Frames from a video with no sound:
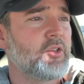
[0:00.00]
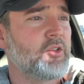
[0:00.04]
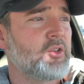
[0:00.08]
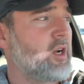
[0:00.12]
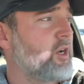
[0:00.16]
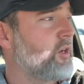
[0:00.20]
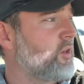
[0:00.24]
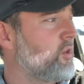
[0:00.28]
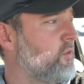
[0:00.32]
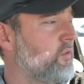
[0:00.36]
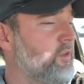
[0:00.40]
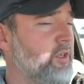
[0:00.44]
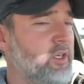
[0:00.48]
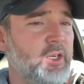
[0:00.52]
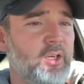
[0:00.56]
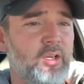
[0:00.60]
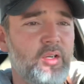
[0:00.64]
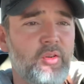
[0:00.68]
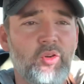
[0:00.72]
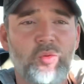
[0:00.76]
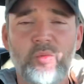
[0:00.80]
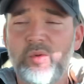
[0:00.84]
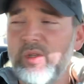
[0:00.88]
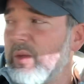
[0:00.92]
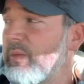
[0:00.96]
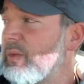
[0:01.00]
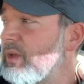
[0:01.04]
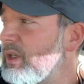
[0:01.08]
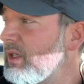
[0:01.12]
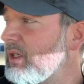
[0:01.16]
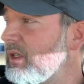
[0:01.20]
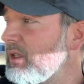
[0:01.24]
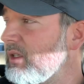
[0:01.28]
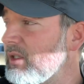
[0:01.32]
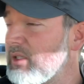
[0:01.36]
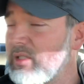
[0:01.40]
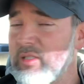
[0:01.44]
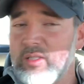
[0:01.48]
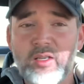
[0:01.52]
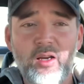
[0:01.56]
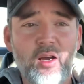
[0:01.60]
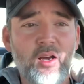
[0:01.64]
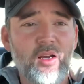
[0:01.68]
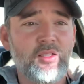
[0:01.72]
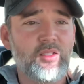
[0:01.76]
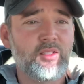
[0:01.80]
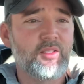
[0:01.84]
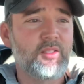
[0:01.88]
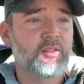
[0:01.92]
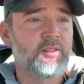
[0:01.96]
Try to go over here and open up the
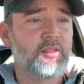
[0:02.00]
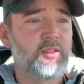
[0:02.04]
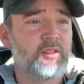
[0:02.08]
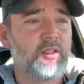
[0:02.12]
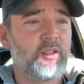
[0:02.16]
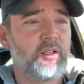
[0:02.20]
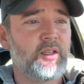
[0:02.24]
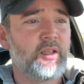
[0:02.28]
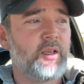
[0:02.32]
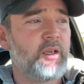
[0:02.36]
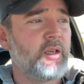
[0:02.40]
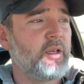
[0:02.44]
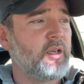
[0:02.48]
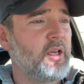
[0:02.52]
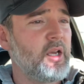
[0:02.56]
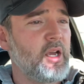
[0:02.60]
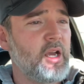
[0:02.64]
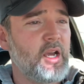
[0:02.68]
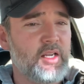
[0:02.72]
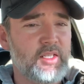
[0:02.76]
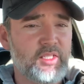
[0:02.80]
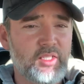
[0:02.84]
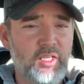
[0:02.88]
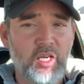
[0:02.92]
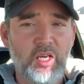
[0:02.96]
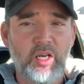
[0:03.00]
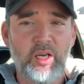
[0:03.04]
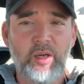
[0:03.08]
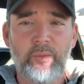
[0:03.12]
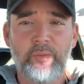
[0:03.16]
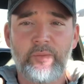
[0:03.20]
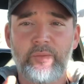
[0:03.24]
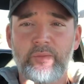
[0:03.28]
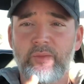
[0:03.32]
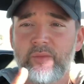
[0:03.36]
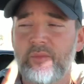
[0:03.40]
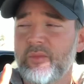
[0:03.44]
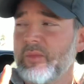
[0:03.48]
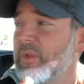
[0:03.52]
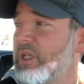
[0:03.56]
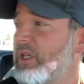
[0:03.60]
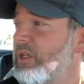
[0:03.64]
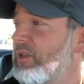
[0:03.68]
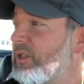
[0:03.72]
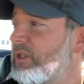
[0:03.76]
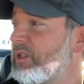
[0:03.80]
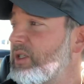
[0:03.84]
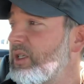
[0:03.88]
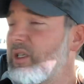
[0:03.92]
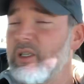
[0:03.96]
exhaust. It has
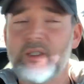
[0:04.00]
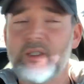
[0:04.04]
just